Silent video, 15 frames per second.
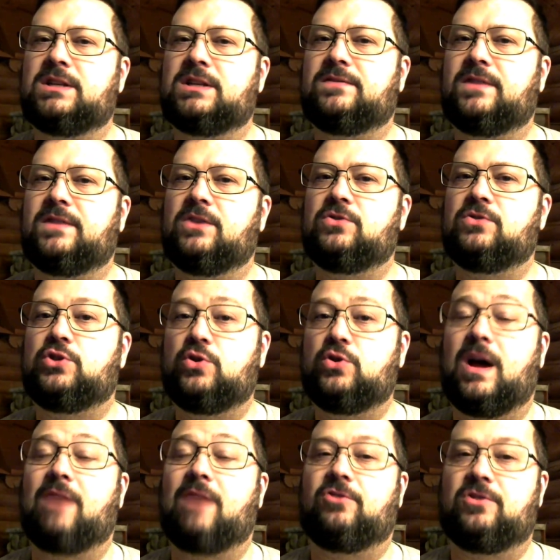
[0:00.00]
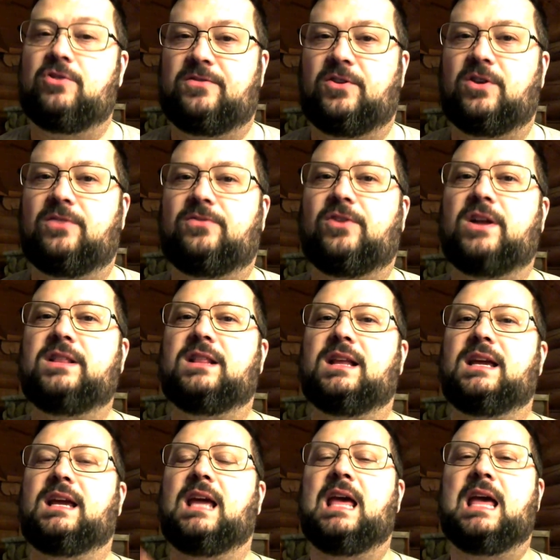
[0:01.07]
this video do have a refer a friend
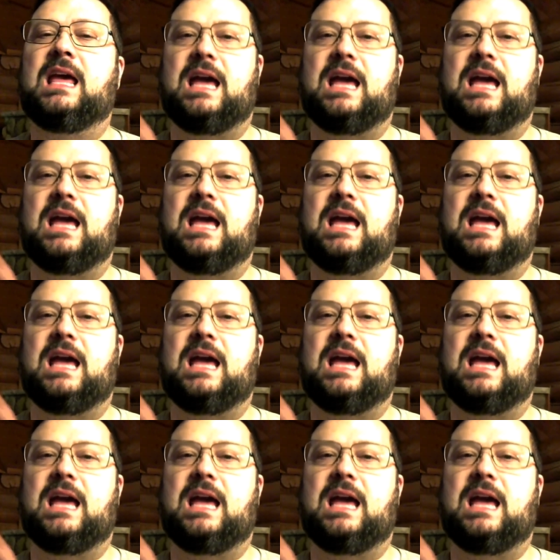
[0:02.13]
link,